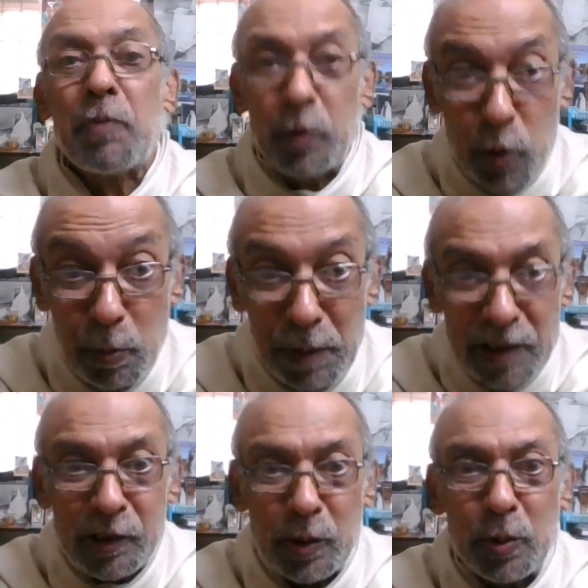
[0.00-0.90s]
two
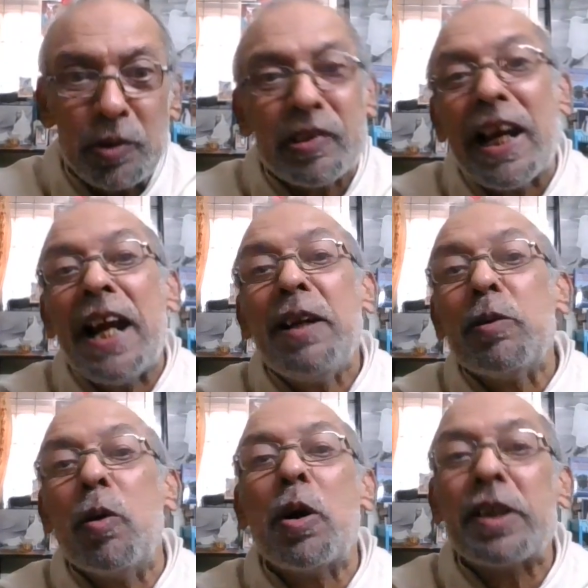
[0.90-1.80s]
millstones,
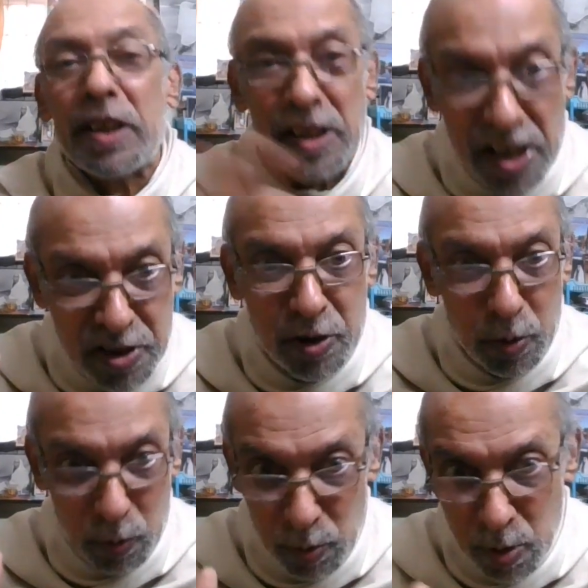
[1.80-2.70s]
and got crushed
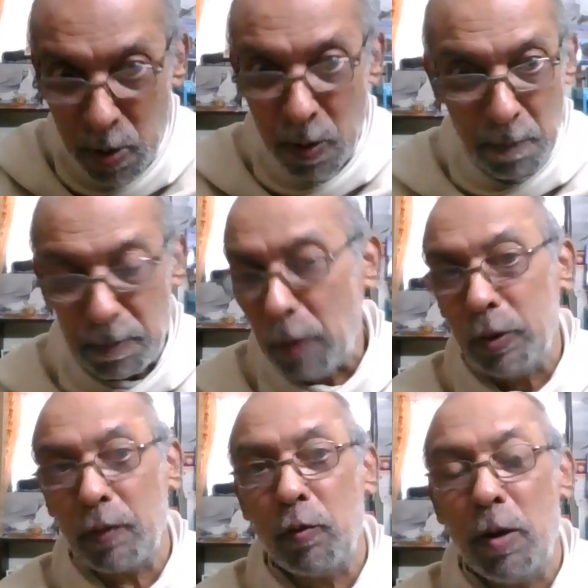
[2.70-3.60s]
to
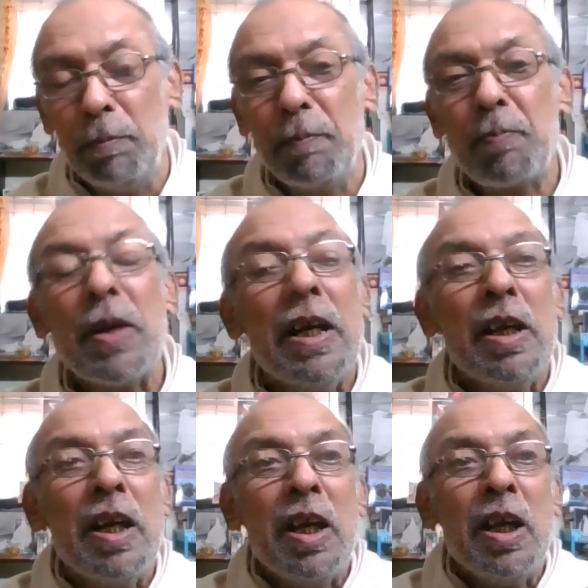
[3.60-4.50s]
powder form.
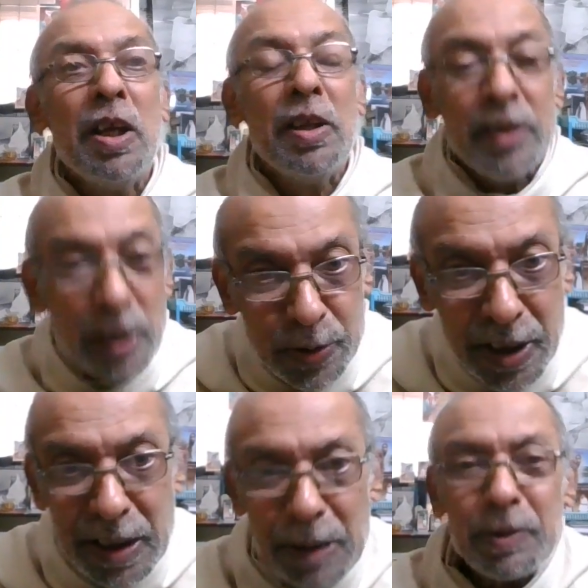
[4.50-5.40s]
Now,
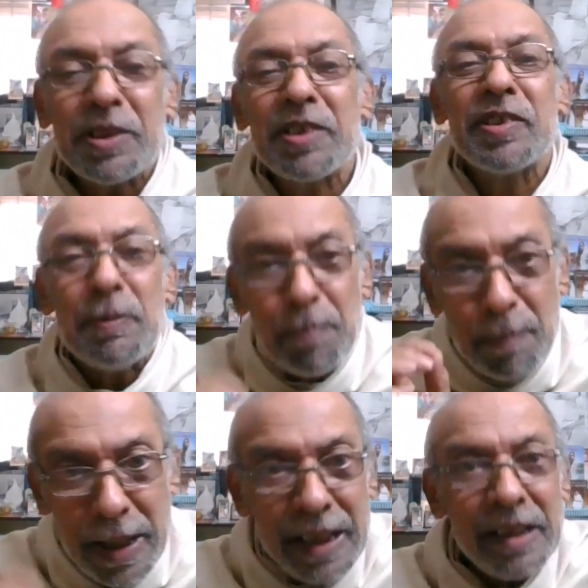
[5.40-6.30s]
Sri Ramakrishna says,
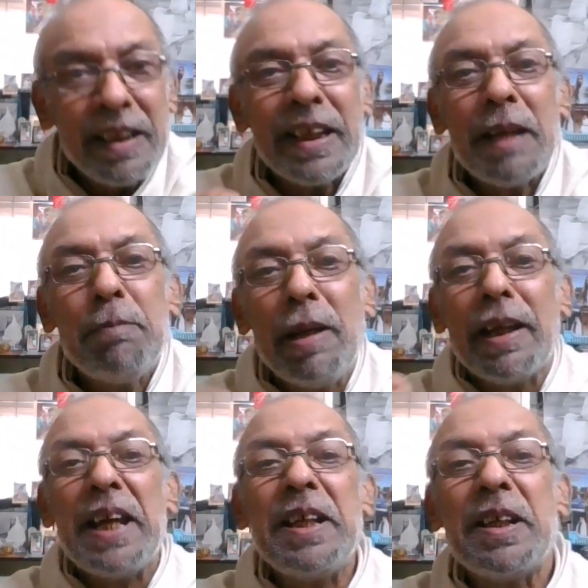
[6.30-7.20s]
men can be
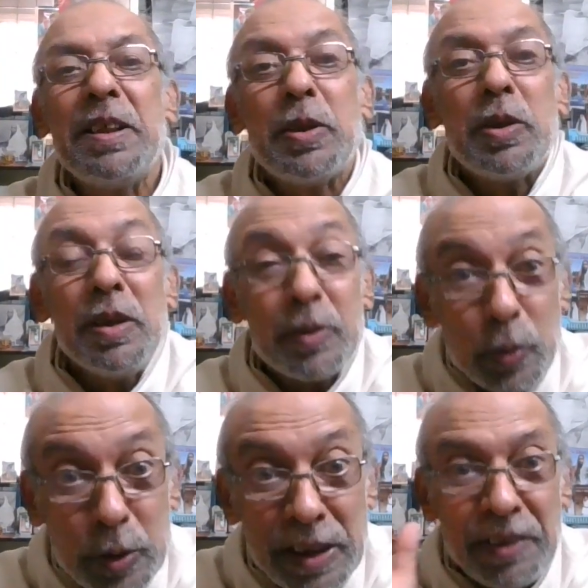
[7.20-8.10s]
likened
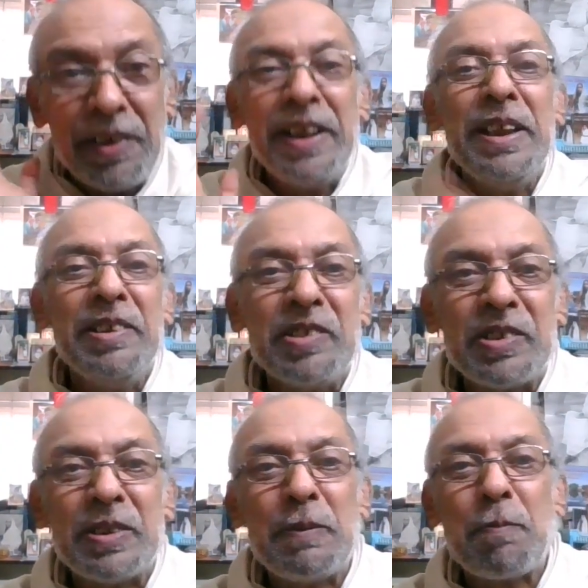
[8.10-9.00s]
to the
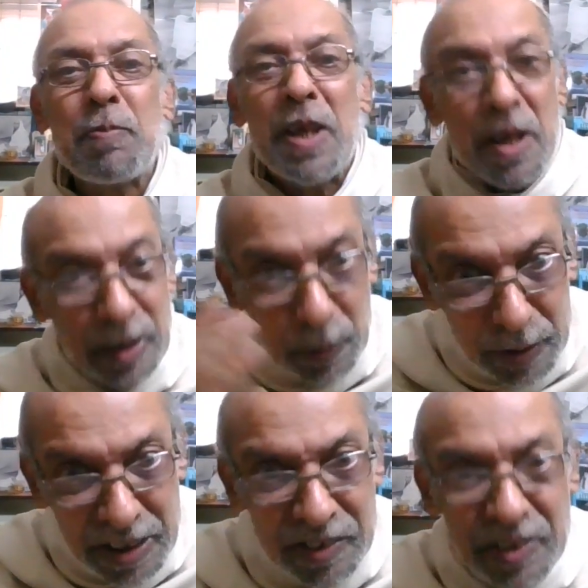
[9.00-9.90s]
grains. Now,
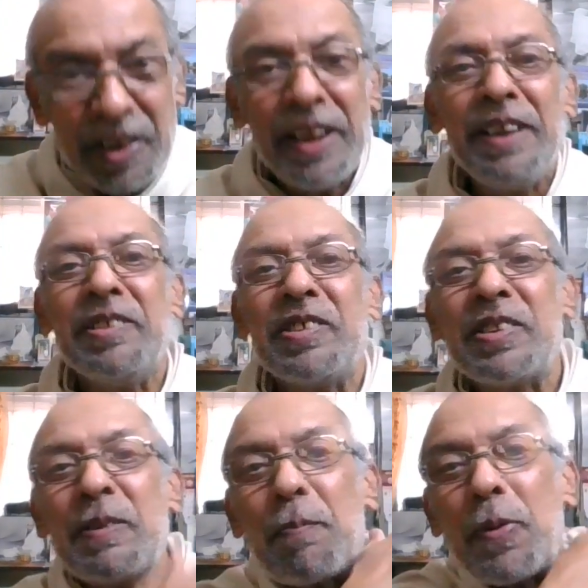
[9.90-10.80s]
these
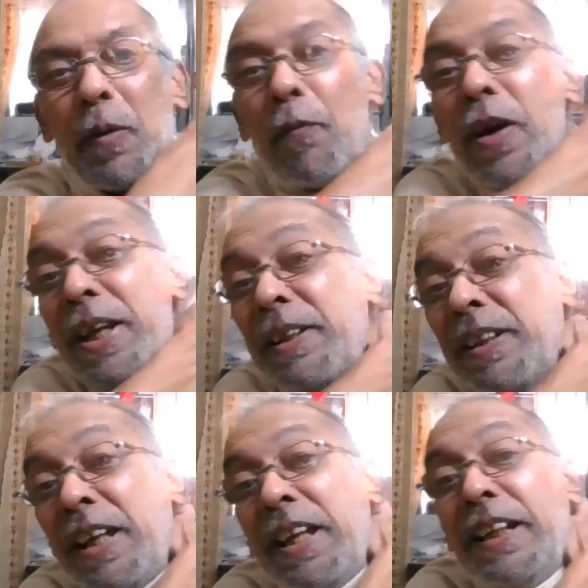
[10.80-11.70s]
grains,
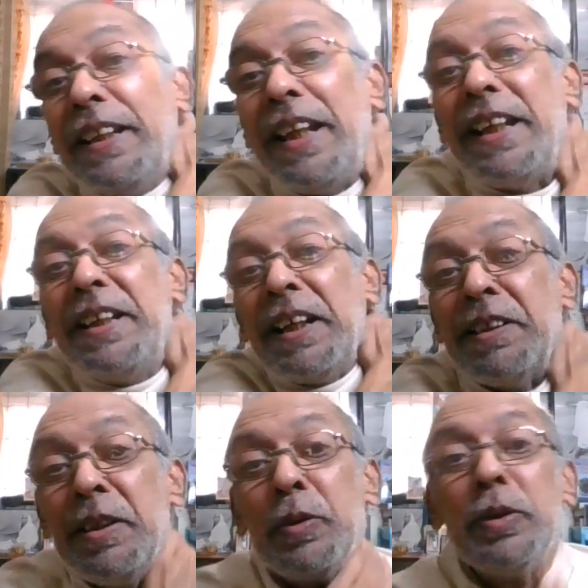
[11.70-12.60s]
when they
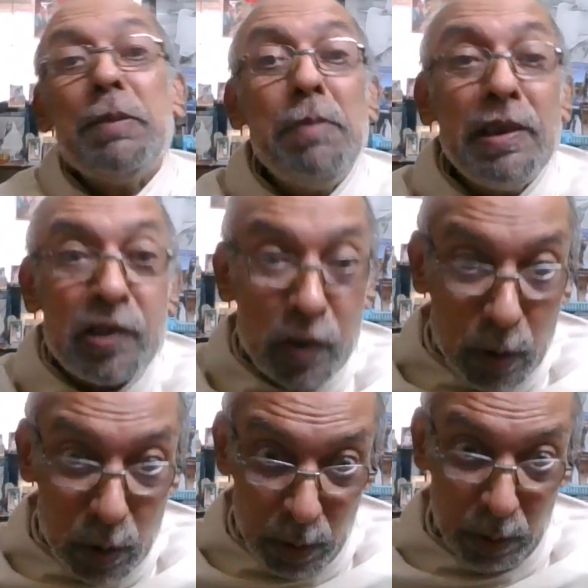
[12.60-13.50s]
get into the
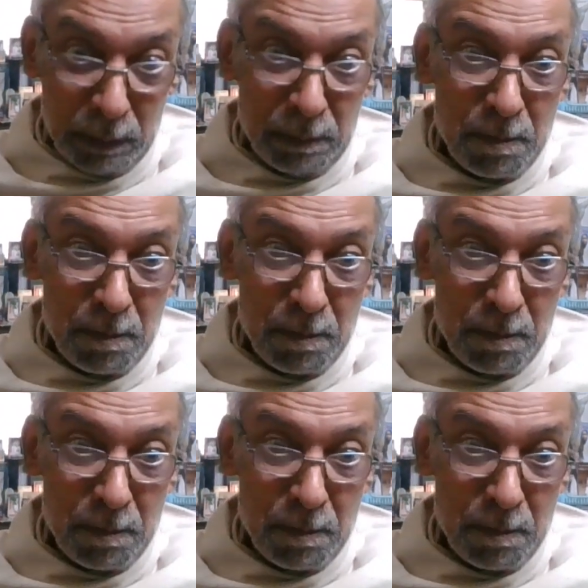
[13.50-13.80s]
millstone,